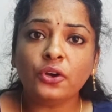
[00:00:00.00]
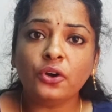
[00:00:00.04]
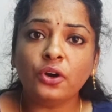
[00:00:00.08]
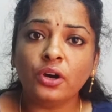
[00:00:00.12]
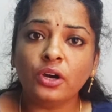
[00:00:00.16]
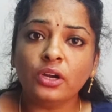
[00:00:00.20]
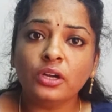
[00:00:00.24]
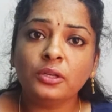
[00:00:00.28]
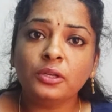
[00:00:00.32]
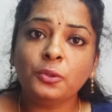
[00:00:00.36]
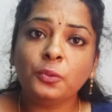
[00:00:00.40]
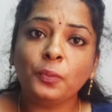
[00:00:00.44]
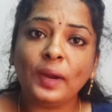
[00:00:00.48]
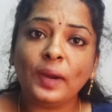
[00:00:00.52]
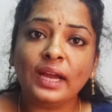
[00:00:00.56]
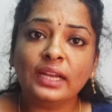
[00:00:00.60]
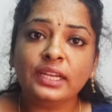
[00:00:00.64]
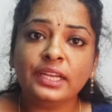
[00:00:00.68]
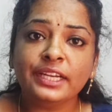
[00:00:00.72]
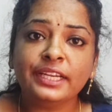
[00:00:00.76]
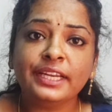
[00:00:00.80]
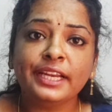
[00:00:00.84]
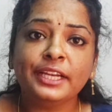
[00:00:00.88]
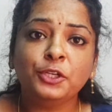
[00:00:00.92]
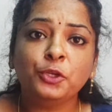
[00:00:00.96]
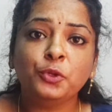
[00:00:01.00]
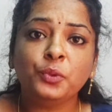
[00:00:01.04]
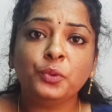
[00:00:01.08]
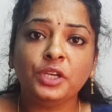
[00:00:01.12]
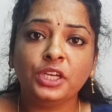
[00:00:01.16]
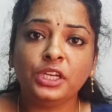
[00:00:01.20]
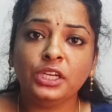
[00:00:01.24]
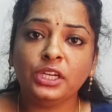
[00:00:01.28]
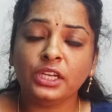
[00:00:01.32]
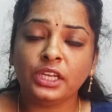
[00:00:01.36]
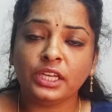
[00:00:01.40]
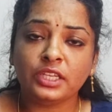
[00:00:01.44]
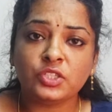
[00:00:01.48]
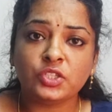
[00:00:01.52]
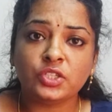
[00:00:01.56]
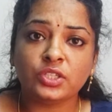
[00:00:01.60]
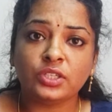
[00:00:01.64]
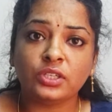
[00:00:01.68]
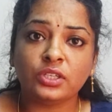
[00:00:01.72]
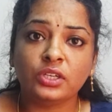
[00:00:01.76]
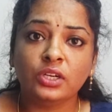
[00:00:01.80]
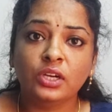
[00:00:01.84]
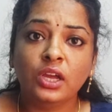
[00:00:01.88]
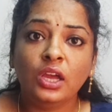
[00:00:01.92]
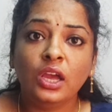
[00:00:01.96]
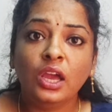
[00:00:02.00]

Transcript: are quantitative in nature.